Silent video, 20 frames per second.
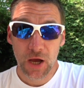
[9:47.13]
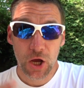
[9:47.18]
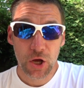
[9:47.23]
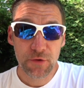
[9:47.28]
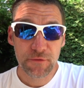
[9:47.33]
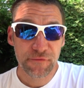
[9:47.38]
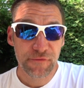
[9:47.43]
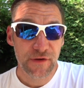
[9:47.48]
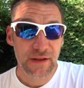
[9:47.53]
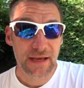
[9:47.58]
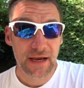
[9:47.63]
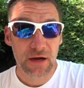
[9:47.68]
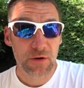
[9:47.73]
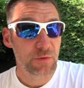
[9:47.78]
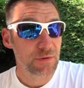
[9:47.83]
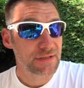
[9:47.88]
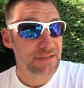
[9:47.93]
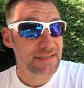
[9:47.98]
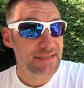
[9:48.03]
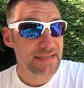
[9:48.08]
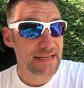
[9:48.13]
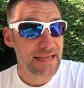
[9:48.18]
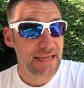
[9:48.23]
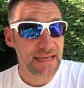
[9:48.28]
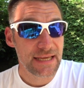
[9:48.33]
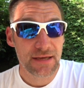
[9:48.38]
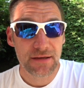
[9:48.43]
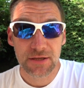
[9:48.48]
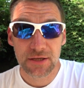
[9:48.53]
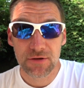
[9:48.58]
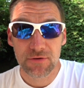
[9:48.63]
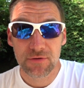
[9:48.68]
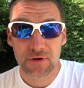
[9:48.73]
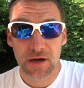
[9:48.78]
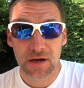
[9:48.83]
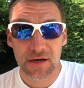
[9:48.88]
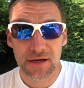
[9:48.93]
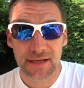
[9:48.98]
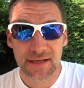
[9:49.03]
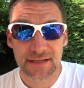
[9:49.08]
hopefully I will see you
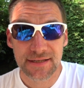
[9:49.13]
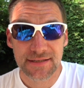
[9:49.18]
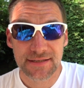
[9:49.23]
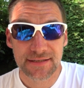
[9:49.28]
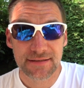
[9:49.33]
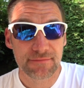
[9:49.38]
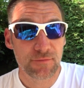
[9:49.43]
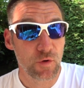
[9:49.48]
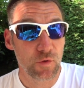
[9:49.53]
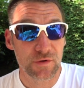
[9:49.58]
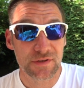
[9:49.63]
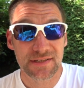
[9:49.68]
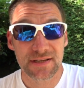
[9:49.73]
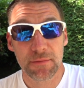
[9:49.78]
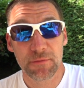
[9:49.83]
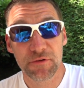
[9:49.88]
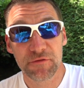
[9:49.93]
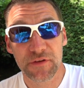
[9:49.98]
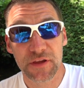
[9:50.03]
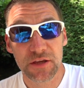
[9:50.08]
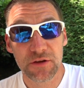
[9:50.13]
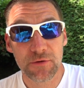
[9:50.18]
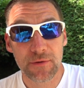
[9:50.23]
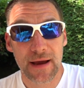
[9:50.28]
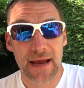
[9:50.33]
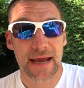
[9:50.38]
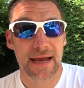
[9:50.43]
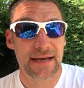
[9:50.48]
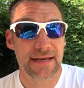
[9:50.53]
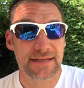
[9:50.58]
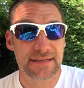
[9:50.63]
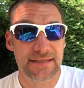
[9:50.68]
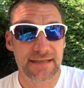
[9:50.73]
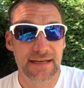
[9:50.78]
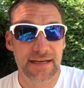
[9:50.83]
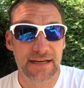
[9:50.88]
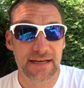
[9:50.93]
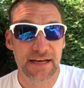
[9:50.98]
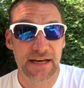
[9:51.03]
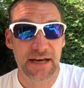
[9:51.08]
guys, or some of you, at
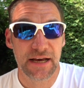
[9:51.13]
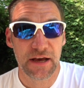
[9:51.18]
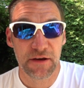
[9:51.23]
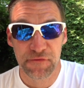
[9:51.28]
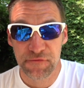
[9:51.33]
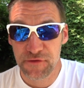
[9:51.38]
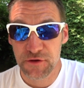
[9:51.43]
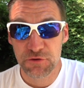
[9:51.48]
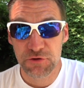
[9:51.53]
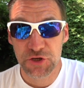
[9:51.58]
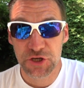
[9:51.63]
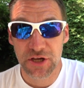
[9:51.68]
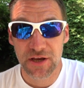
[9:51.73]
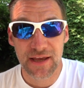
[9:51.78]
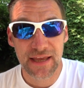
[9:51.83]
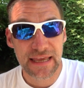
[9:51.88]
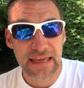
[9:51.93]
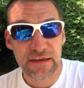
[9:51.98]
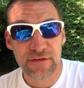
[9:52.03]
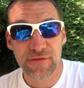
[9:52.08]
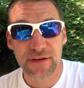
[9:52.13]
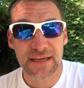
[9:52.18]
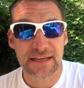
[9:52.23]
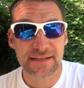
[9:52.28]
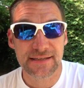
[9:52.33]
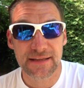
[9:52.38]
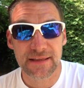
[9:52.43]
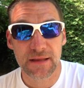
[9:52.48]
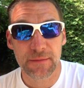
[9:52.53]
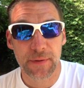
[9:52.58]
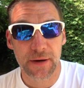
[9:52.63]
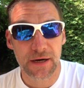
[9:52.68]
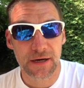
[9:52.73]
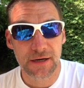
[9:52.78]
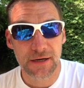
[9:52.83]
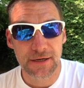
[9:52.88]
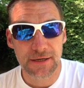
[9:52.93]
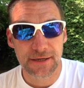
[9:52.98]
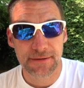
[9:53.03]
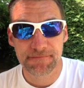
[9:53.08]
a future EVs in the
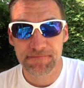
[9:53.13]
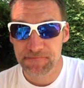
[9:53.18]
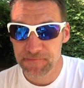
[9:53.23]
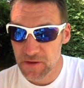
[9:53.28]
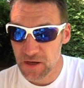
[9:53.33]
Park.